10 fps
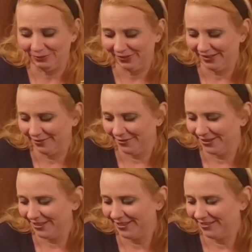it
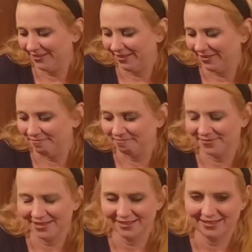was
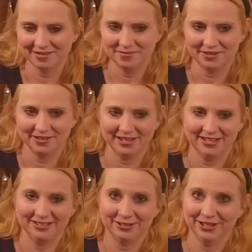something that,